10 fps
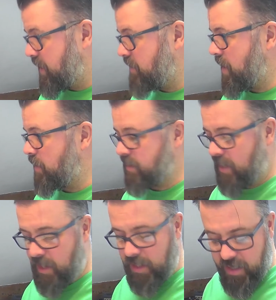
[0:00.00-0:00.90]
around to
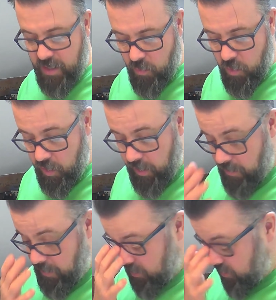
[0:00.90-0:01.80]
get Elite working.
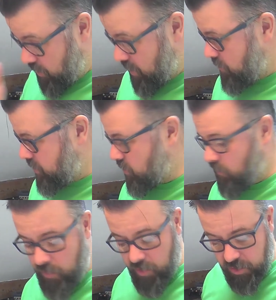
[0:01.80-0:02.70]
But I'll show you the original
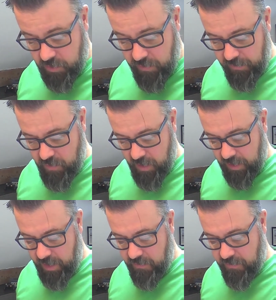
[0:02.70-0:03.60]
version of
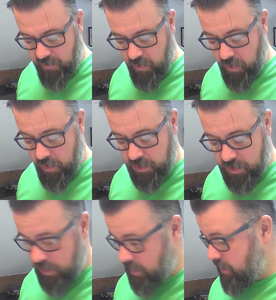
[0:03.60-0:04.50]
Elite
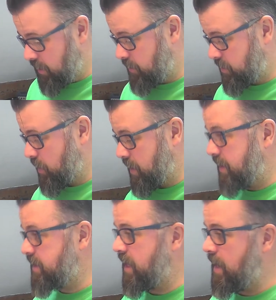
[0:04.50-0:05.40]
first, so we can
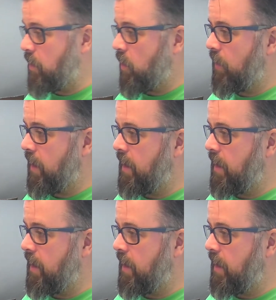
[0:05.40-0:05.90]
disable the